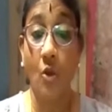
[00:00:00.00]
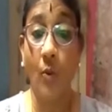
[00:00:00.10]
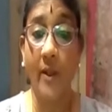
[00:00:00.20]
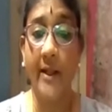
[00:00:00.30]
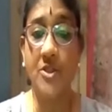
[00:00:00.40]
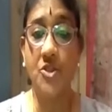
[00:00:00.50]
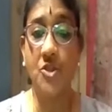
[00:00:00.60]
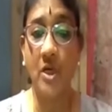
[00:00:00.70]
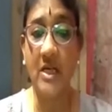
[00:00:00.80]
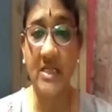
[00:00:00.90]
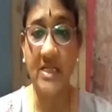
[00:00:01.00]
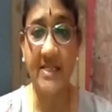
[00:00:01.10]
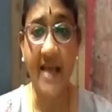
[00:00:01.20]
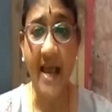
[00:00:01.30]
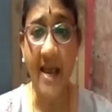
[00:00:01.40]
The village
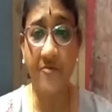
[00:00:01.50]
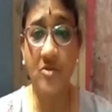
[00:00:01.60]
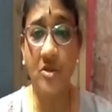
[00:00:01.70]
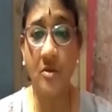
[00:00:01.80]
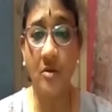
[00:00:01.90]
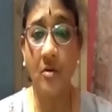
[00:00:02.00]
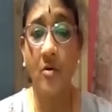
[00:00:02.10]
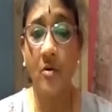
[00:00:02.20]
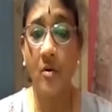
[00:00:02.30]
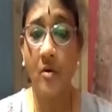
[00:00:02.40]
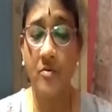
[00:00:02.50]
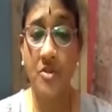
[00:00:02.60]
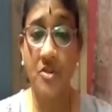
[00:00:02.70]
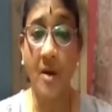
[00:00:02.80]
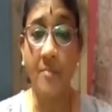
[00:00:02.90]
is saved.
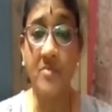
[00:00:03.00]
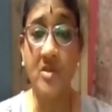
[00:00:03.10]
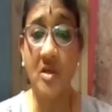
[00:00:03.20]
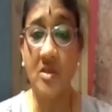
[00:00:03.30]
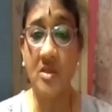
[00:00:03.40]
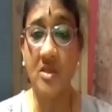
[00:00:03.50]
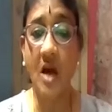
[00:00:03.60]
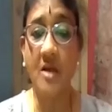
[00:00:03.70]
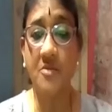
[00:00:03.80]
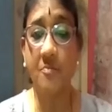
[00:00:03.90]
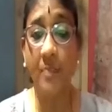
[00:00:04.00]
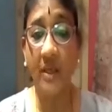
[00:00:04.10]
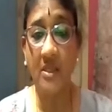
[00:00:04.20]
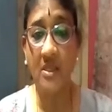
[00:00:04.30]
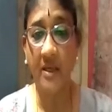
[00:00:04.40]
Drums start
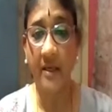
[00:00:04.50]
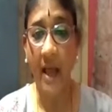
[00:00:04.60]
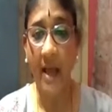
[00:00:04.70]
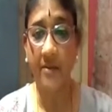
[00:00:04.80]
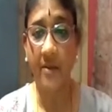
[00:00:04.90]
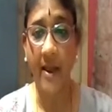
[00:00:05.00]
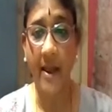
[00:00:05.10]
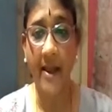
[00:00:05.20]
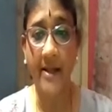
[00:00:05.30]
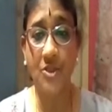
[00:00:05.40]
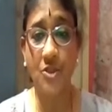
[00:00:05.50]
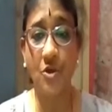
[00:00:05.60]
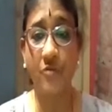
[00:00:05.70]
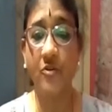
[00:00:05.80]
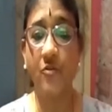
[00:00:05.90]
beating at the
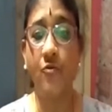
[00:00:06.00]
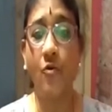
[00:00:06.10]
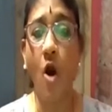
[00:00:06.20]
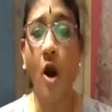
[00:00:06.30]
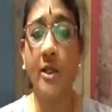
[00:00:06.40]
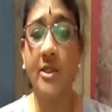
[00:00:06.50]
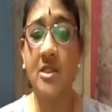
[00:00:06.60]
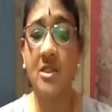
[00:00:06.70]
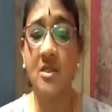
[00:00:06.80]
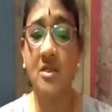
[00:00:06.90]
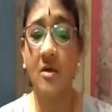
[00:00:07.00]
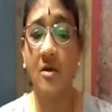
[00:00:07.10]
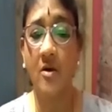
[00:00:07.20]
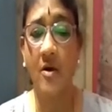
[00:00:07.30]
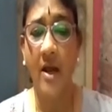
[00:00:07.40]
edge of the falls.
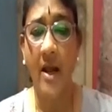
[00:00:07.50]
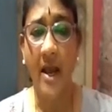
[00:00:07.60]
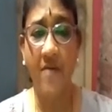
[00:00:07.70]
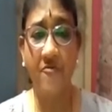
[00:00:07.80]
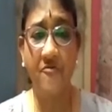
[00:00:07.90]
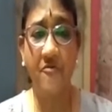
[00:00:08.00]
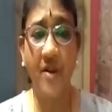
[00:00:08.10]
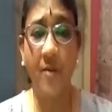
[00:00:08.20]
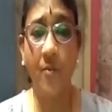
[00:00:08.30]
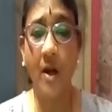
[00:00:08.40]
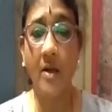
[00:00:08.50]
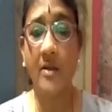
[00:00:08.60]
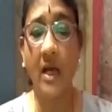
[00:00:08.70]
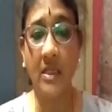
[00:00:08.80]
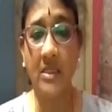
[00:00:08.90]

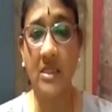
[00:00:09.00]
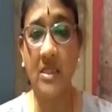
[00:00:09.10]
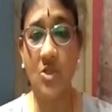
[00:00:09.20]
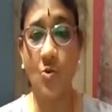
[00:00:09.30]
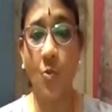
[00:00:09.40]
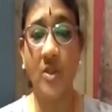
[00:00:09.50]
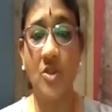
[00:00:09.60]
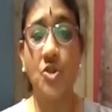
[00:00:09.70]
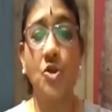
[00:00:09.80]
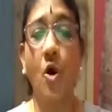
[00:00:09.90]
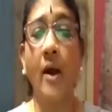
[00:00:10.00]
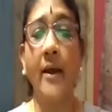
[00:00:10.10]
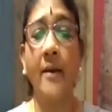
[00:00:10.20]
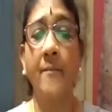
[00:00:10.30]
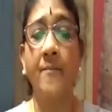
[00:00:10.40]
Everyone dances with
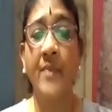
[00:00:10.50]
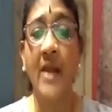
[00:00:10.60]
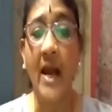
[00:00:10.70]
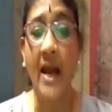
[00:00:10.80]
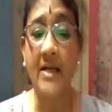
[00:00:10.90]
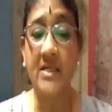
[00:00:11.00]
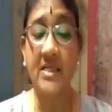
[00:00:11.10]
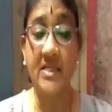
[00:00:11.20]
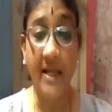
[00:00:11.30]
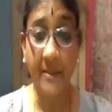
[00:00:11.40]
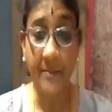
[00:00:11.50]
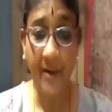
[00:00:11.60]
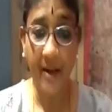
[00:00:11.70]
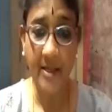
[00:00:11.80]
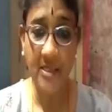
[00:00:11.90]
joy and
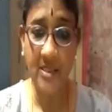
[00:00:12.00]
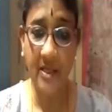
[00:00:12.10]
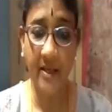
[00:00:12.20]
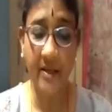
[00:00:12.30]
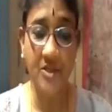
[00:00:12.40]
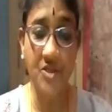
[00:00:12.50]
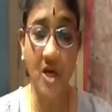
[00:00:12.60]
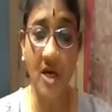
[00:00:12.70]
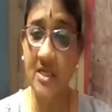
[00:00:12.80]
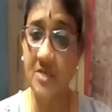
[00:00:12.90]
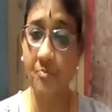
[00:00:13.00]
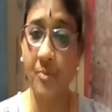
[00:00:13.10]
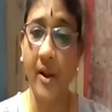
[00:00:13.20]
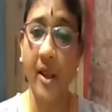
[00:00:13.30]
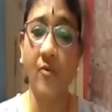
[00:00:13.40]
celebrates Girisha's
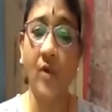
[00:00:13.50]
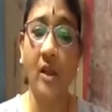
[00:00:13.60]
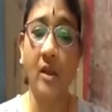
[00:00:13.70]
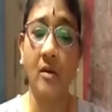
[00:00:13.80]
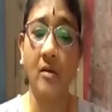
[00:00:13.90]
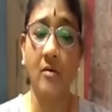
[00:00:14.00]
bravery.